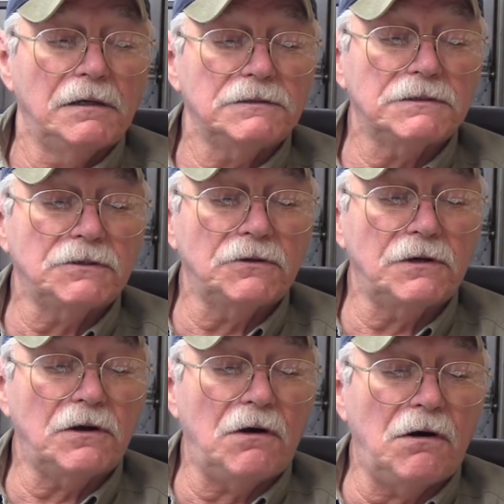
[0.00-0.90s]
So
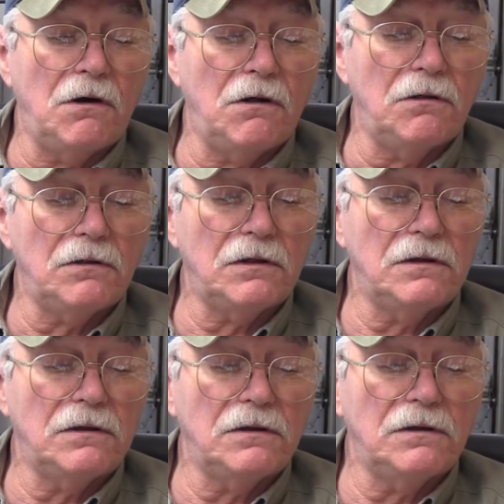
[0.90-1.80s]
they're all
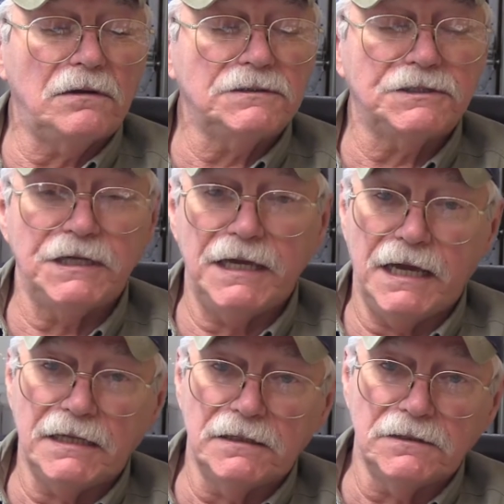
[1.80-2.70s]

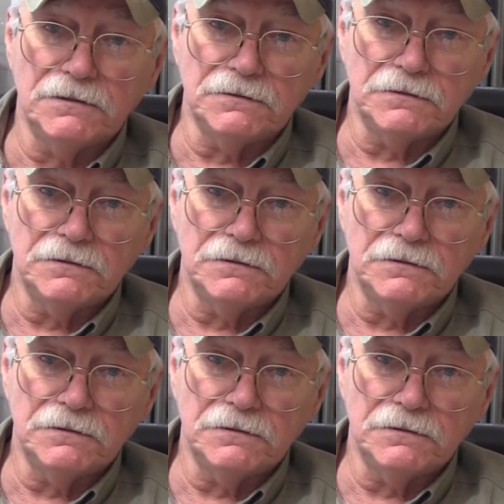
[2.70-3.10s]
CA glues,